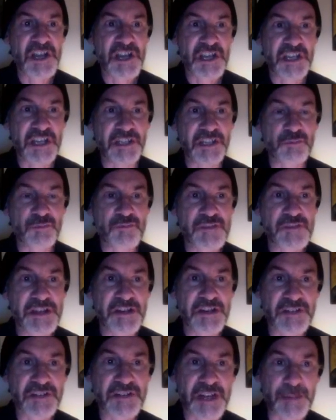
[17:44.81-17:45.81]
It
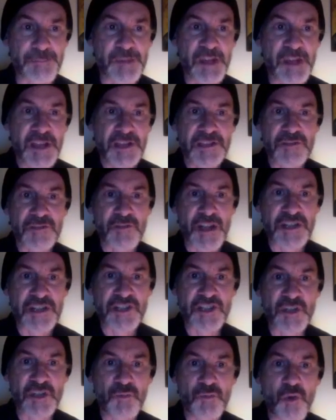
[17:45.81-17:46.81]
reared up,
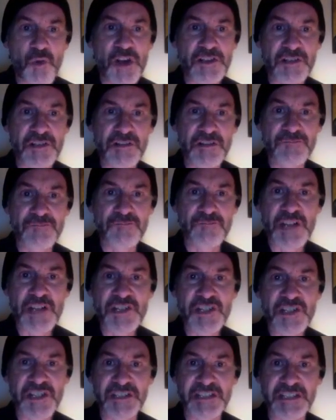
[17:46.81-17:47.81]
threshed the water, and
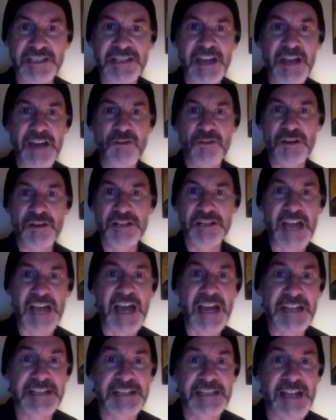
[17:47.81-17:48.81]
rushed at the tower,
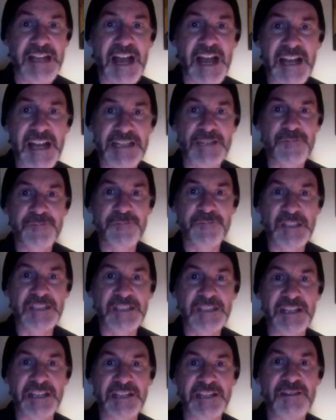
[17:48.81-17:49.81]
its eyes
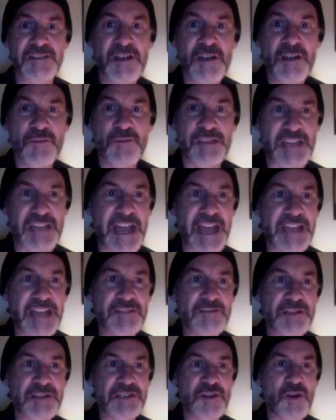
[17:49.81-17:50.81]
filling with
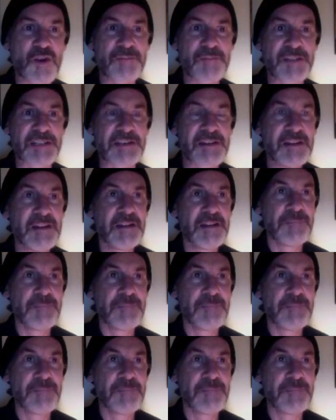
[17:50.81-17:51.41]
angry torment.